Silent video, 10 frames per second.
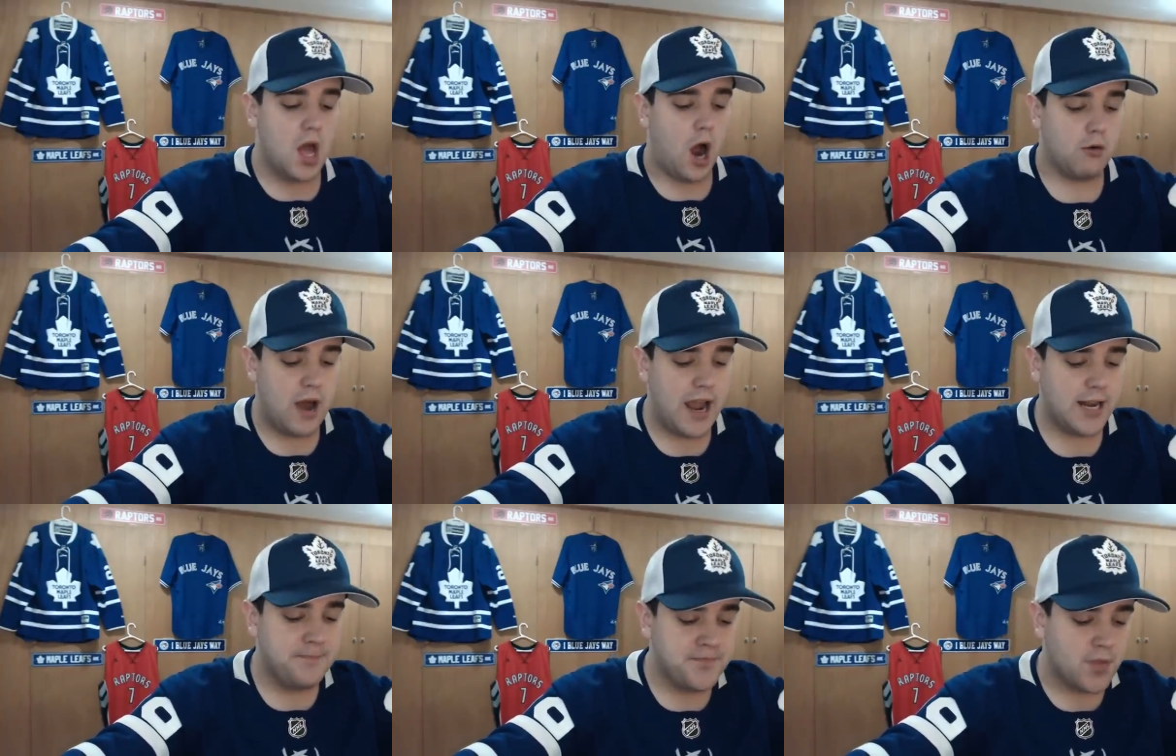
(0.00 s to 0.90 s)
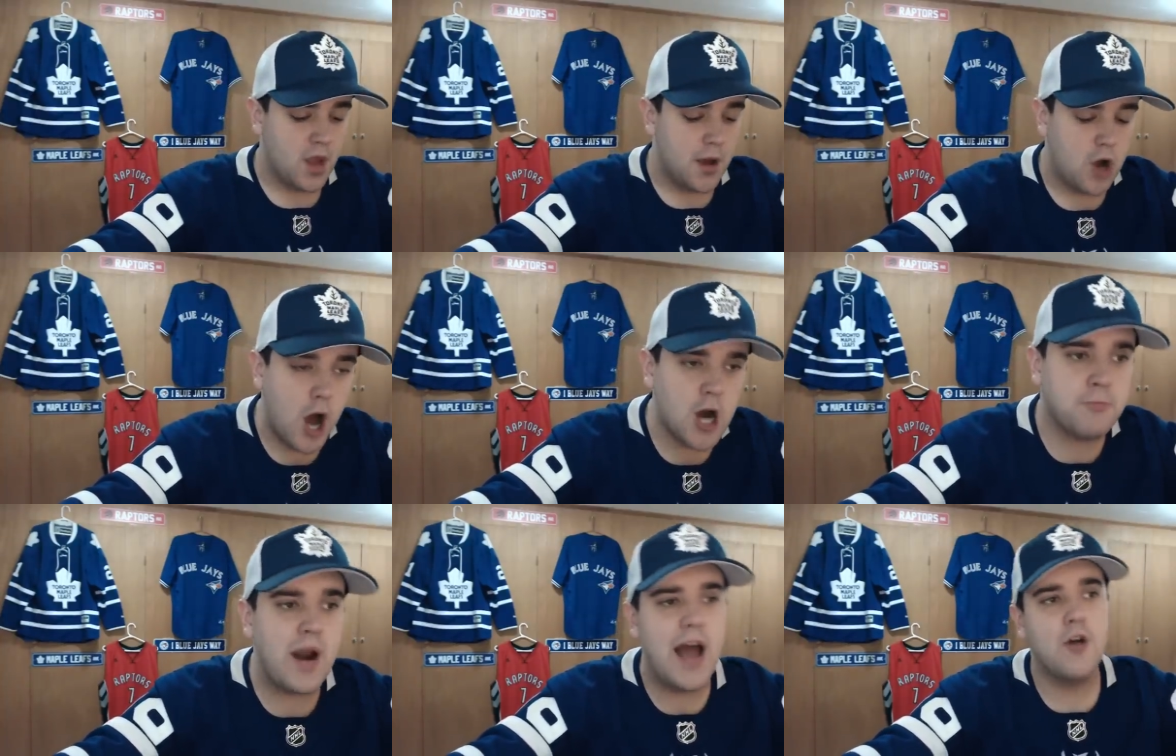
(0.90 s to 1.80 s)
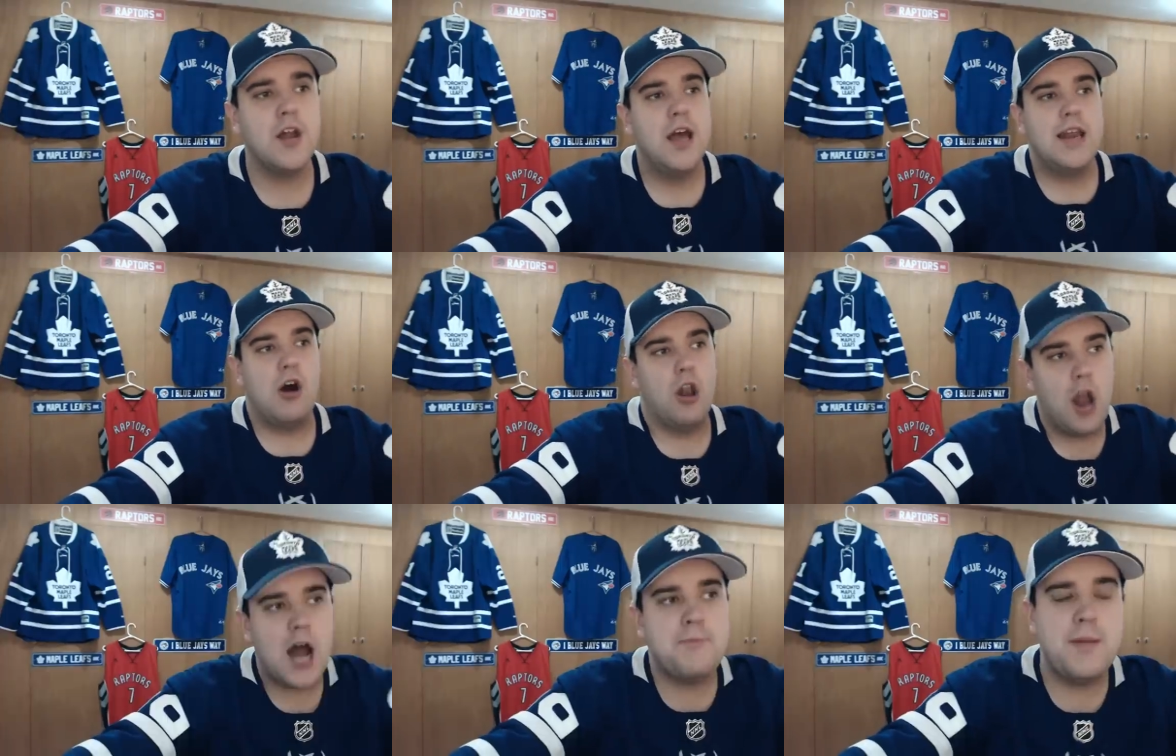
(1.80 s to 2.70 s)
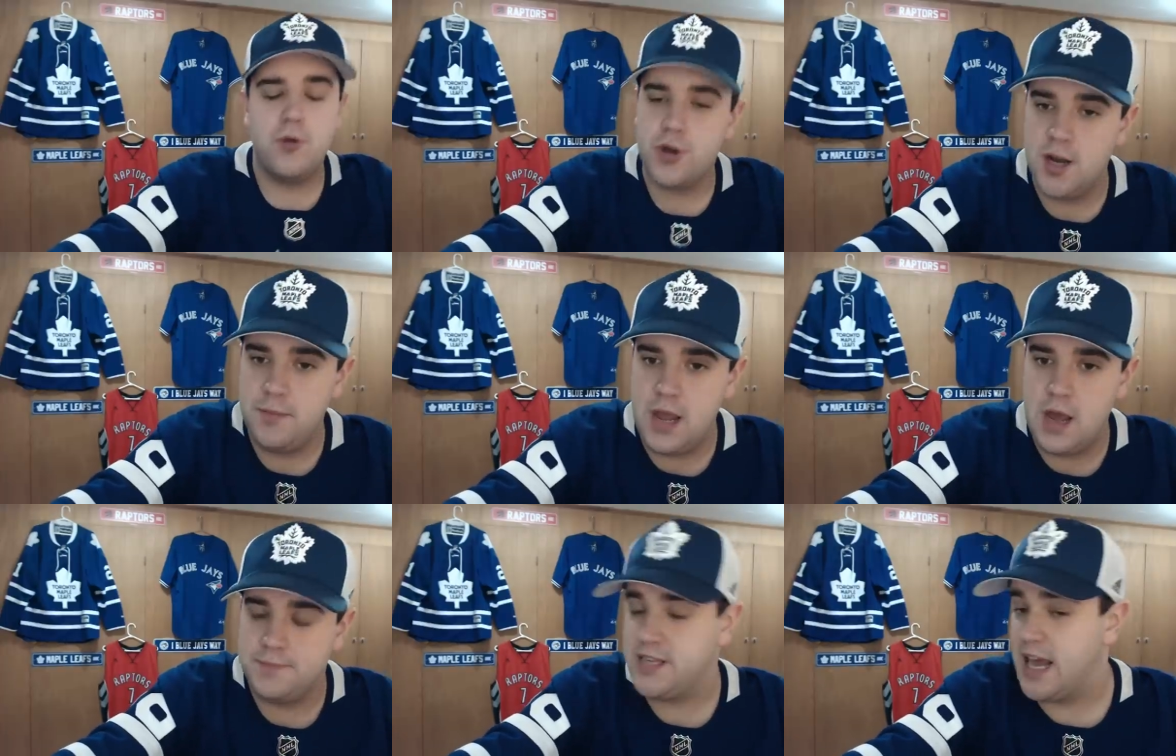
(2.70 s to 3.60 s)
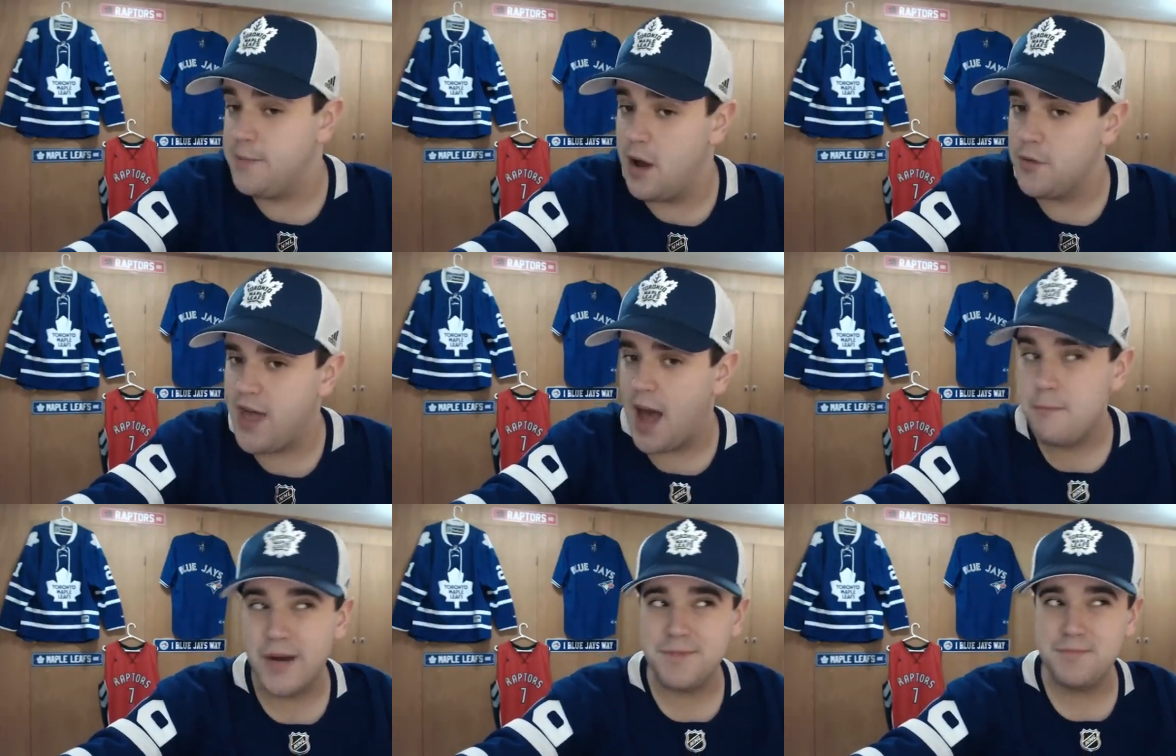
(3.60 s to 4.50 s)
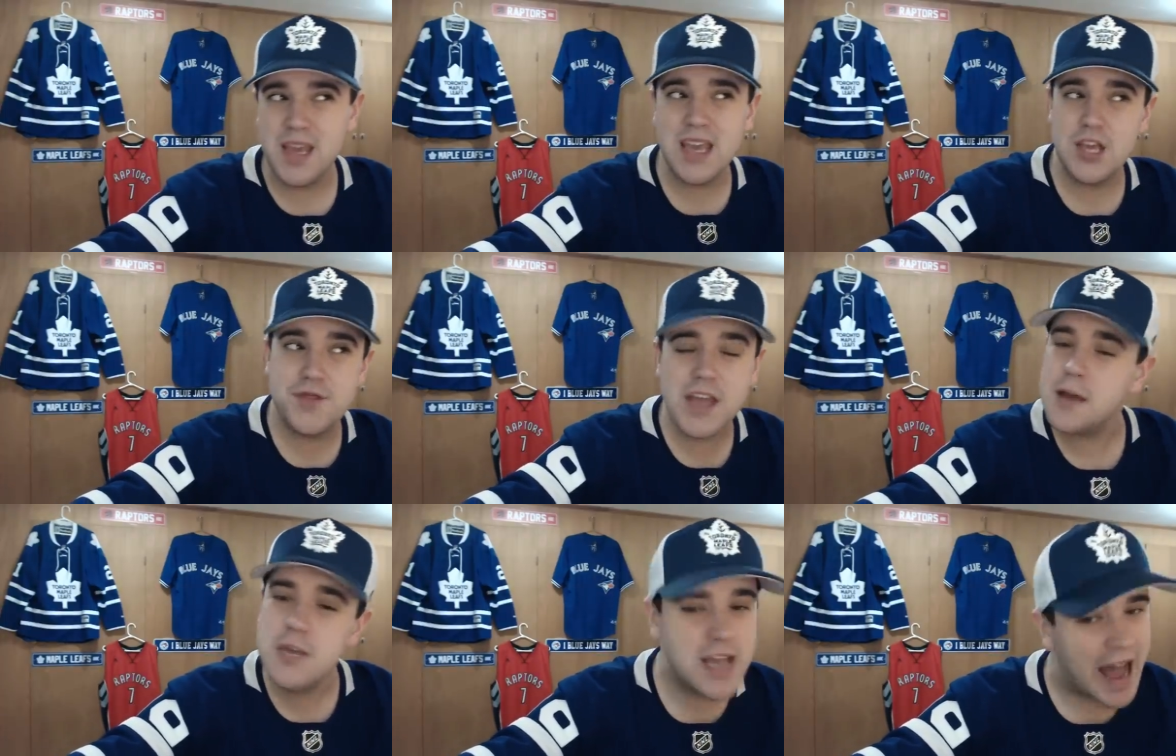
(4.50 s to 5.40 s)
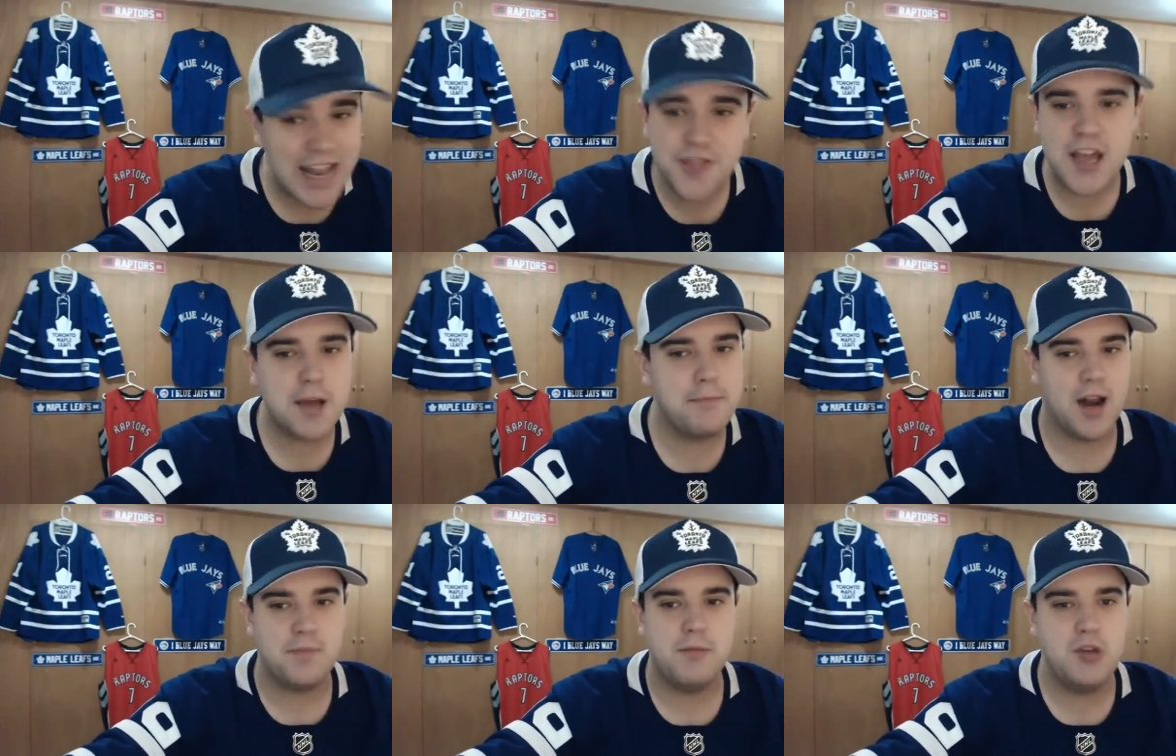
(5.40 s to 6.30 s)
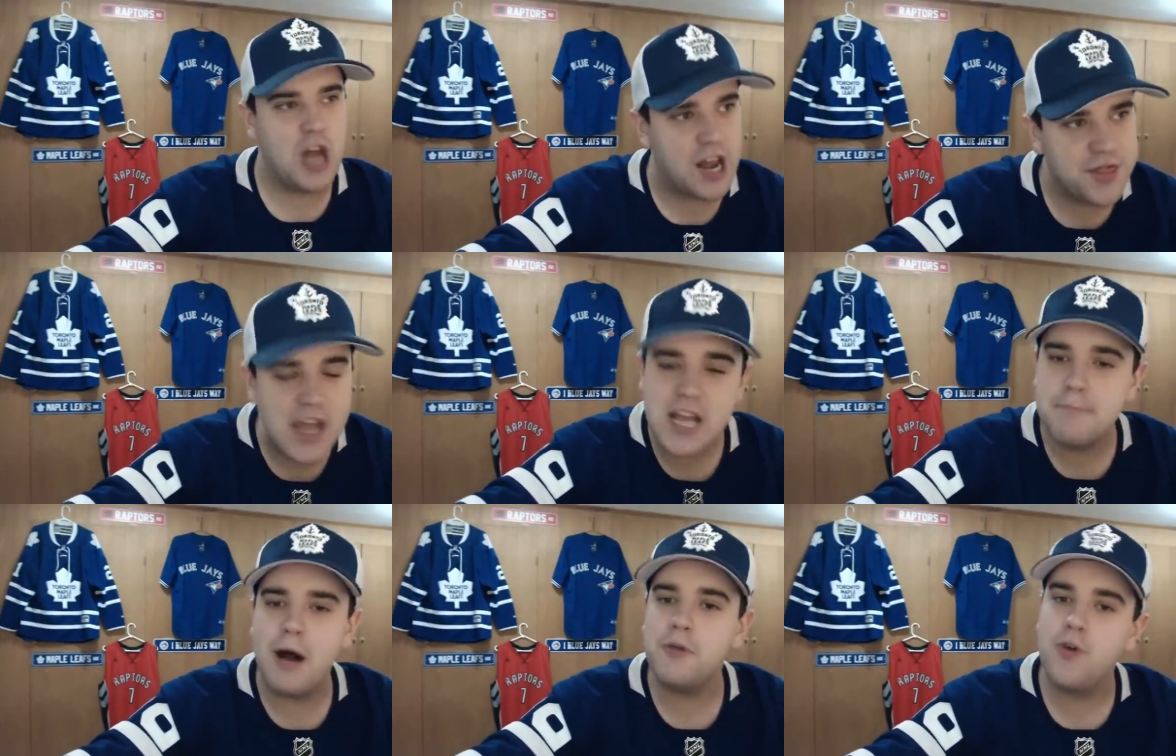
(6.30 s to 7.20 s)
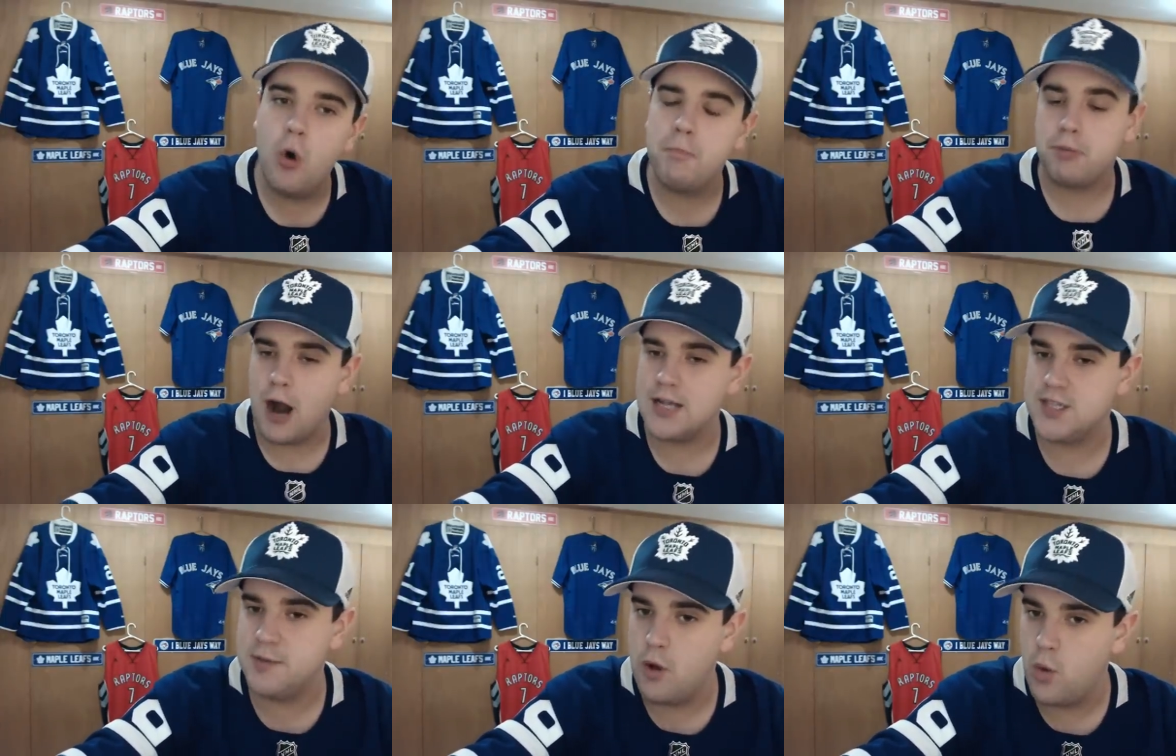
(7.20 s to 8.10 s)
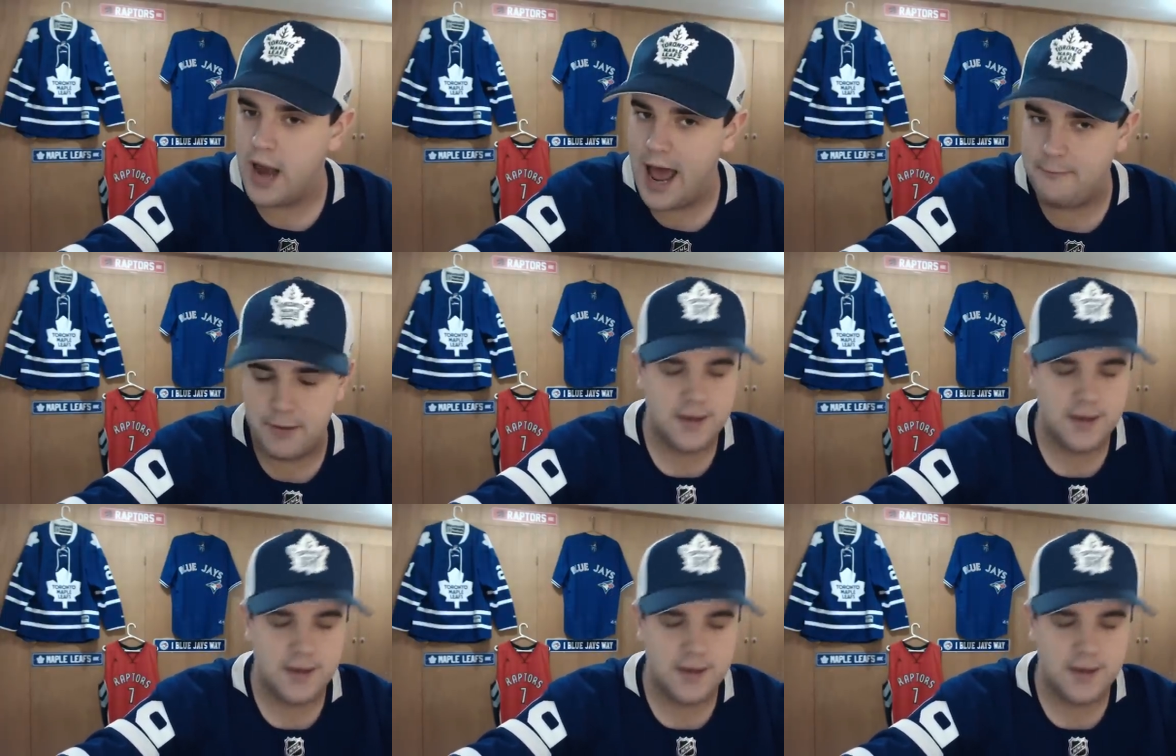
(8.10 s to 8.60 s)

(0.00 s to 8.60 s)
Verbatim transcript: All right. Connor Brown, now a lot of people are going to be upset about that, but me, you got to think about it, people. You got to think about the whole process about what happened.